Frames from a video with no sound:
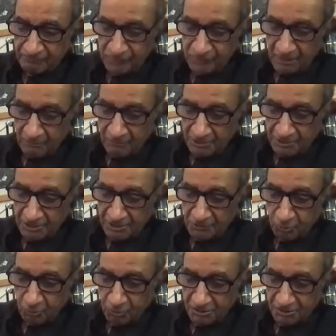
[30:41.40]
which is
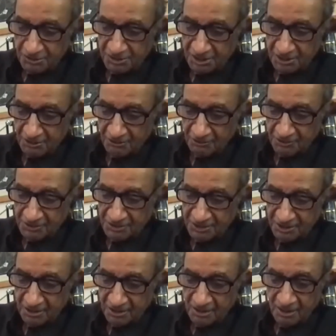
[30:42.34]
water
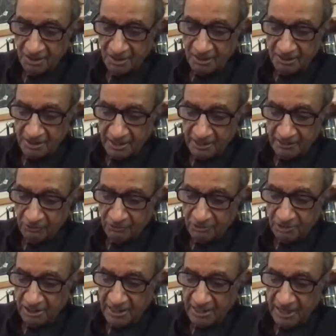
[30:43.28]
security, can
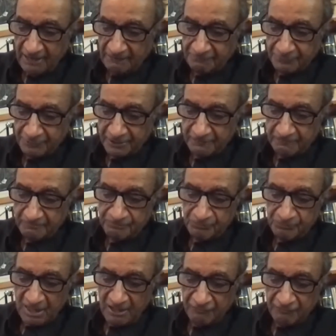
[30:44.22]
only happen
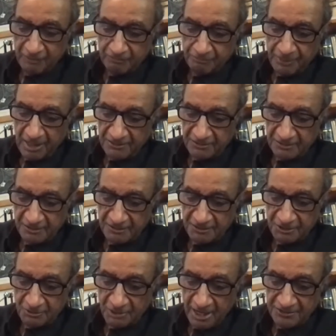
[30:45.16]
if it passes
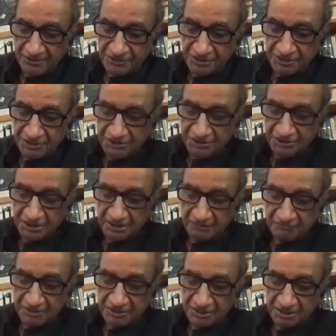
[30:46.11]
through SDG
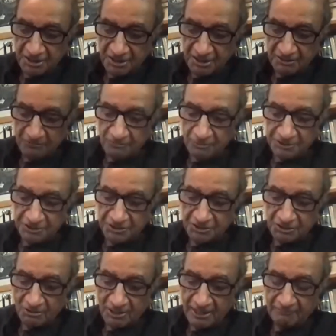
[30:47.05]
17, which is
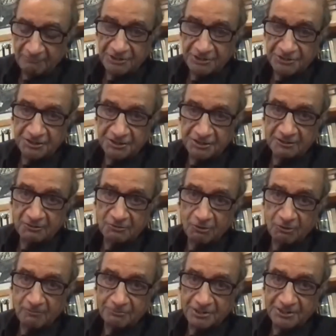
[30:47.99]
collaboration and
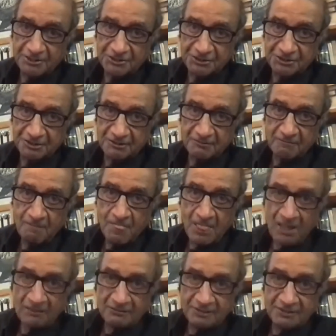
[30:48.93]
cooperation.
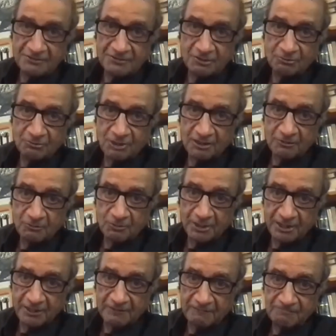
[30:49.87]
There's no other
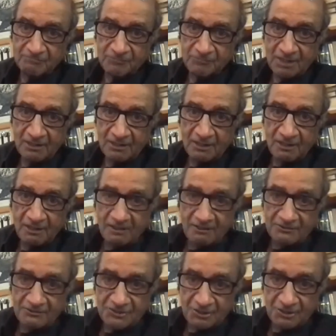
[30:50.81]
way.
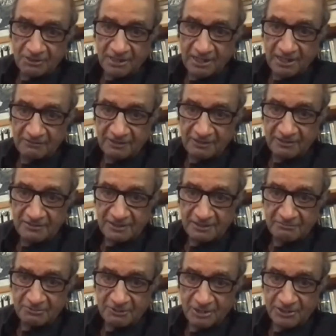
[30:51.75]
So now there are some
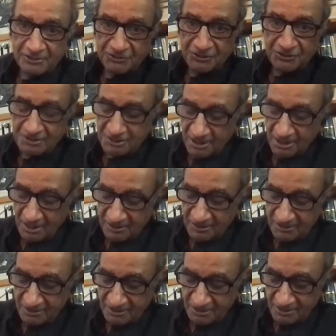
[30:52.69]
questions and
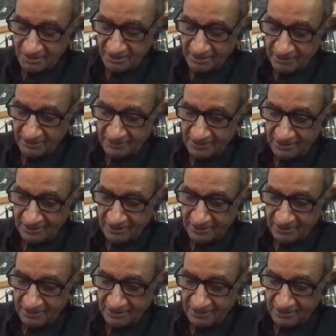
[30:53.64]
answers that